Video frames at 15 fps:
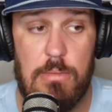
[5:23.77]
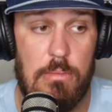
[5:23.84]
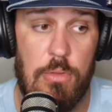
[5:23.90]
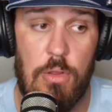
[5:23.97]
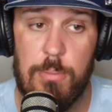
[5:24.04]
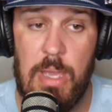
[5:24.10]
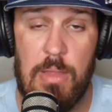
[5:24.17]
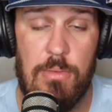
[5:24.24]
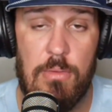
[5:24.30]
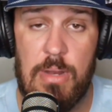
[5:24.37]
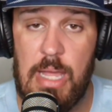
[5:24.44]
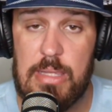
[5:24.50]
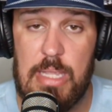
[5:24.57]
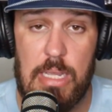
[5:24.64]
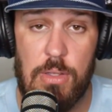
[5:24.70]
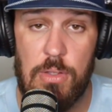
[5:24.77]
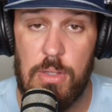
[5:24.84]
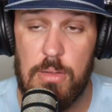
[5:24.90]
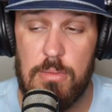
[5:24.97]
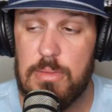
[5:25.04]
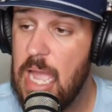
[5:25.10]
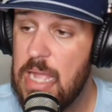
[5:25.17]
look, man, they're not that
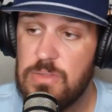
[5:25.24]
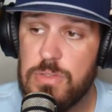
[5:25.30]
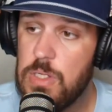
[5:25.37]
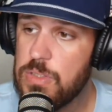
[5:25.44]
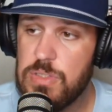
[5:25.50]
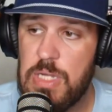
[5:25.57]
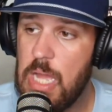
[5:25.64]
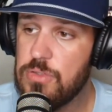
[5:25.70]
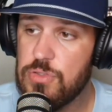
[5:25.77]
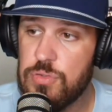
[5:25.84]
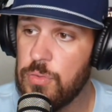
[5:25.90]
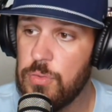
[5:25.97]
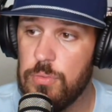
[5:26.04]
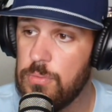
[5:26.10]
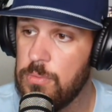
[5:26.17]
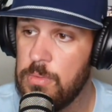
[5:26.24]
good. That's just not true.